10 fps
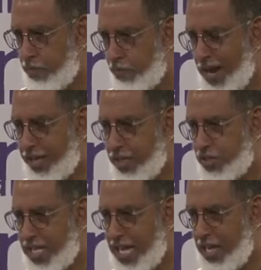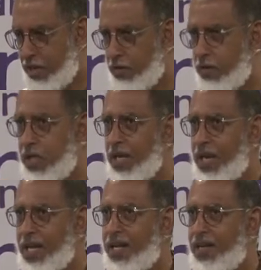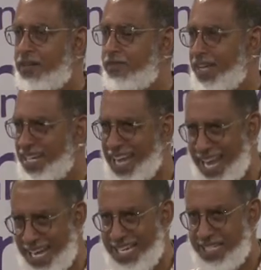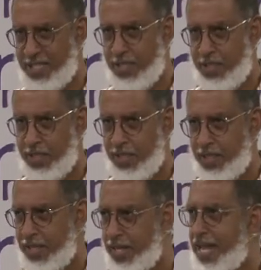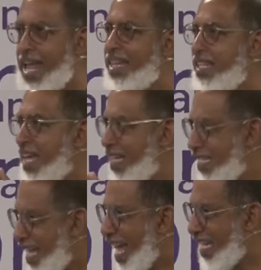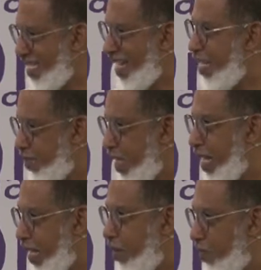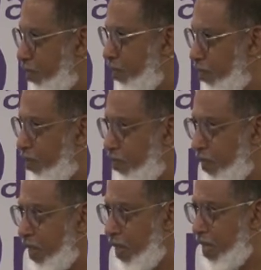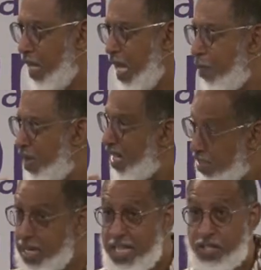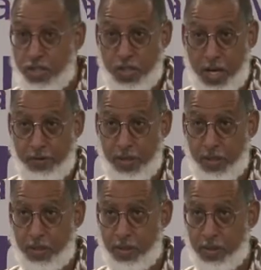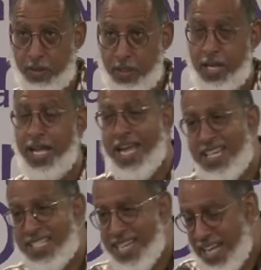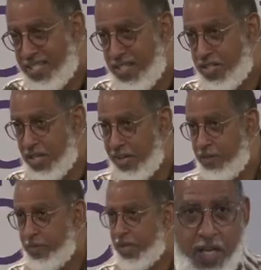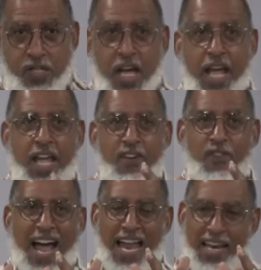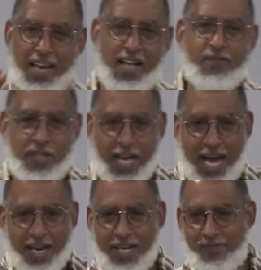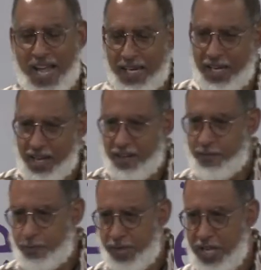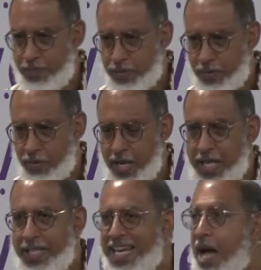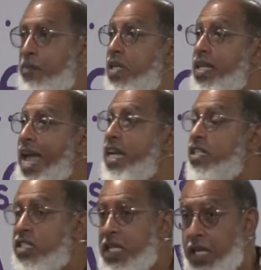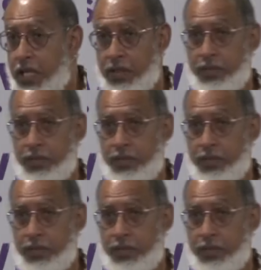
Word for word: reconcile love and hate at the exact same time but it's necessary. It's necessary because if I love God and if I love people, then I must hate sin.